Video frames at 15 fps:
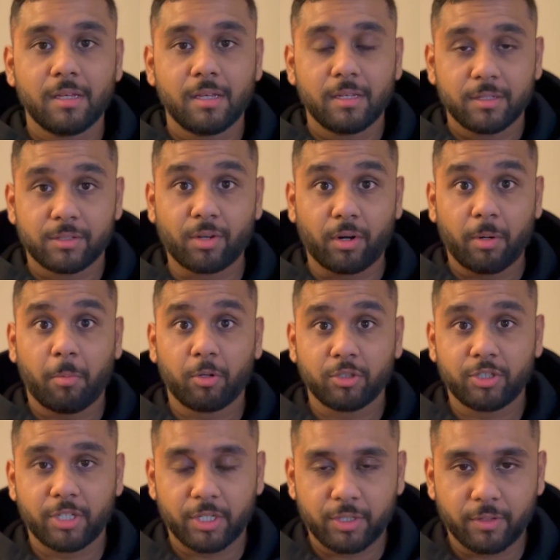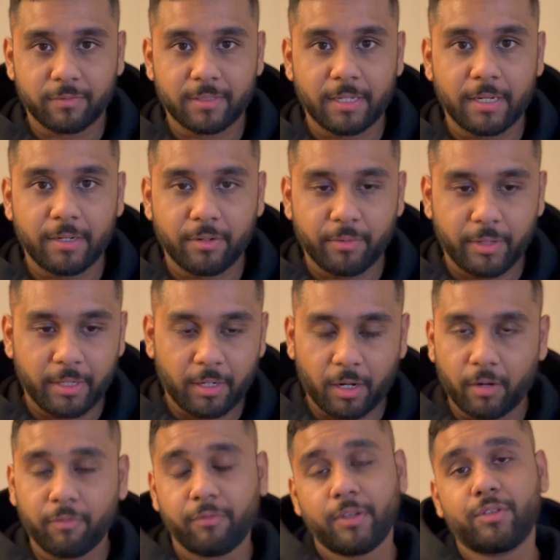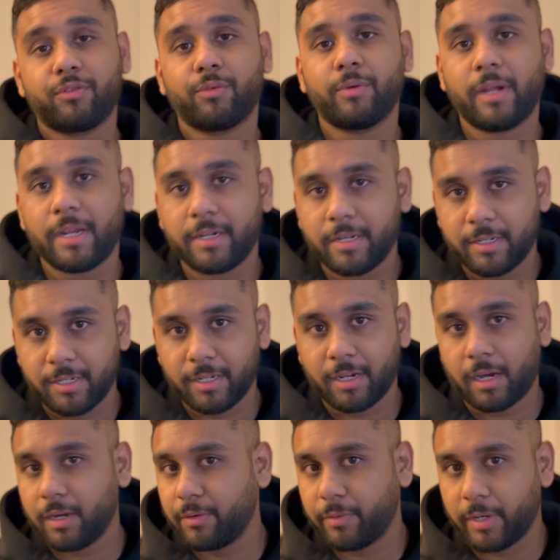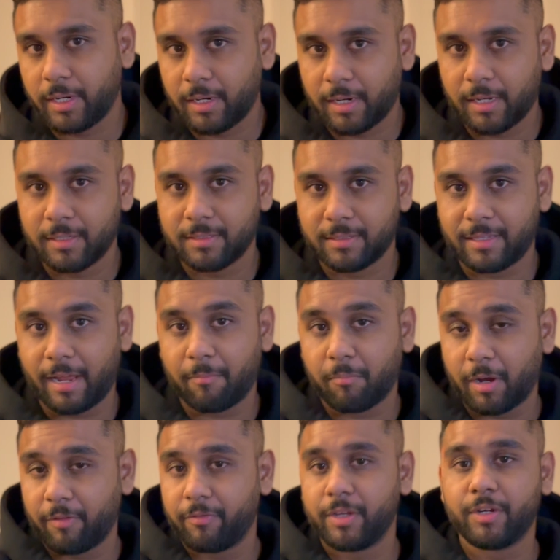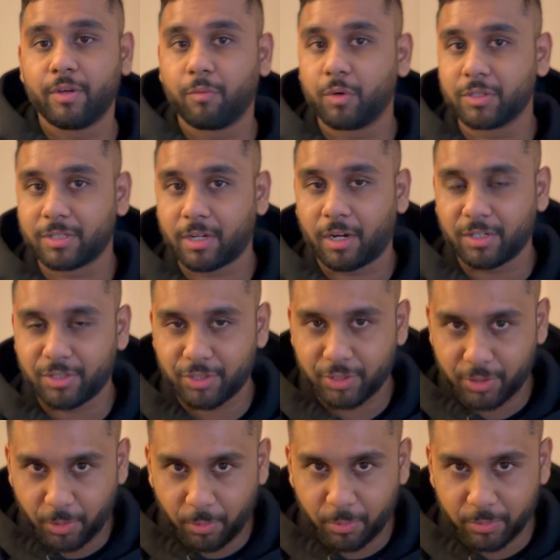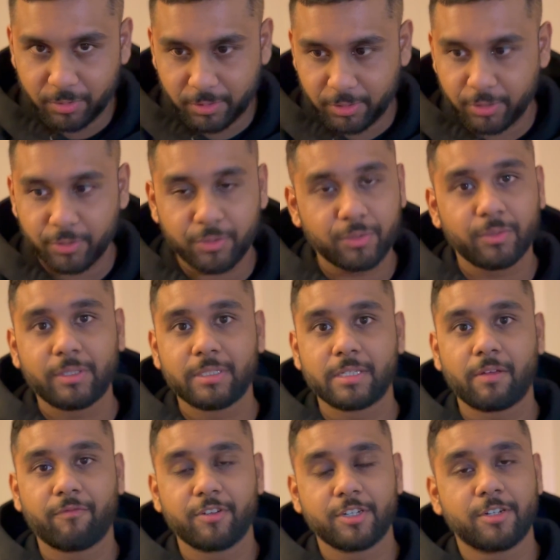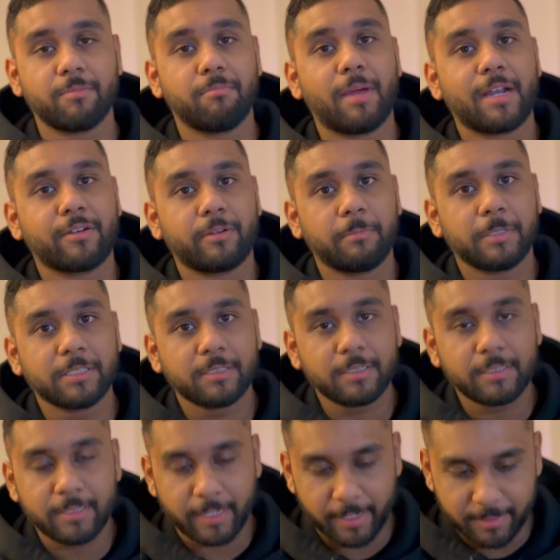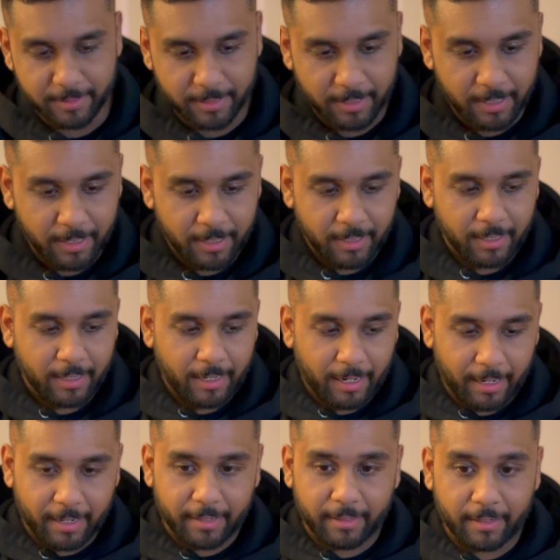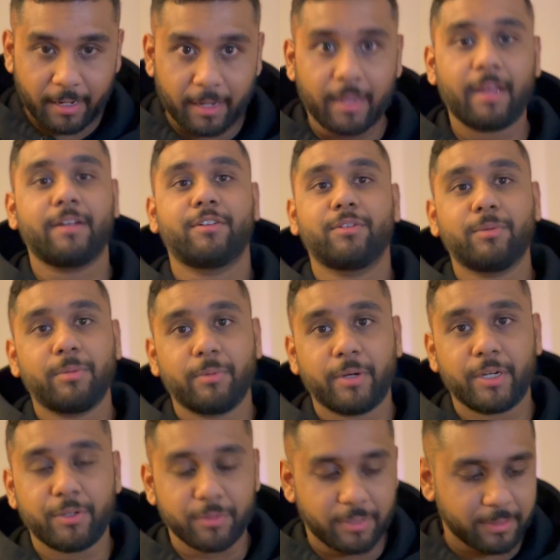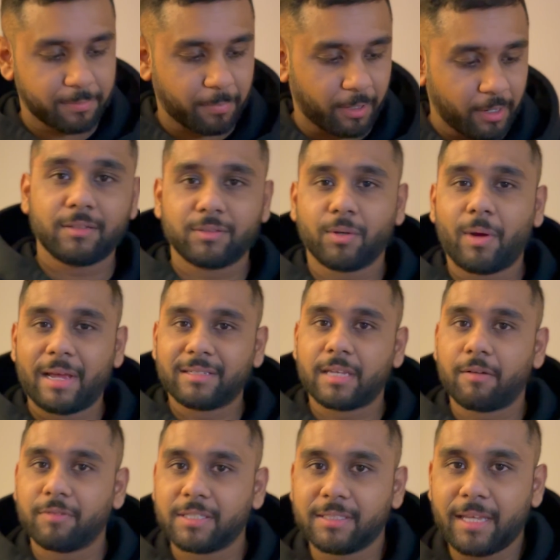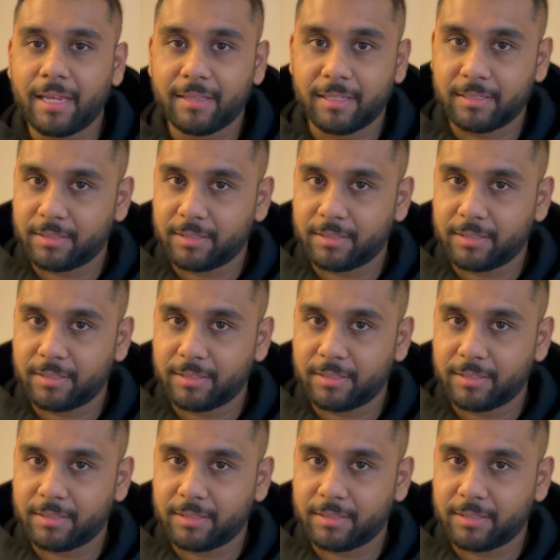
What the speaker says: Sorry about the change of scenery. Halfway through editing I realized that my video was cut short due to insufficient battery percentage, and I had to redo this part. So as I was saying, this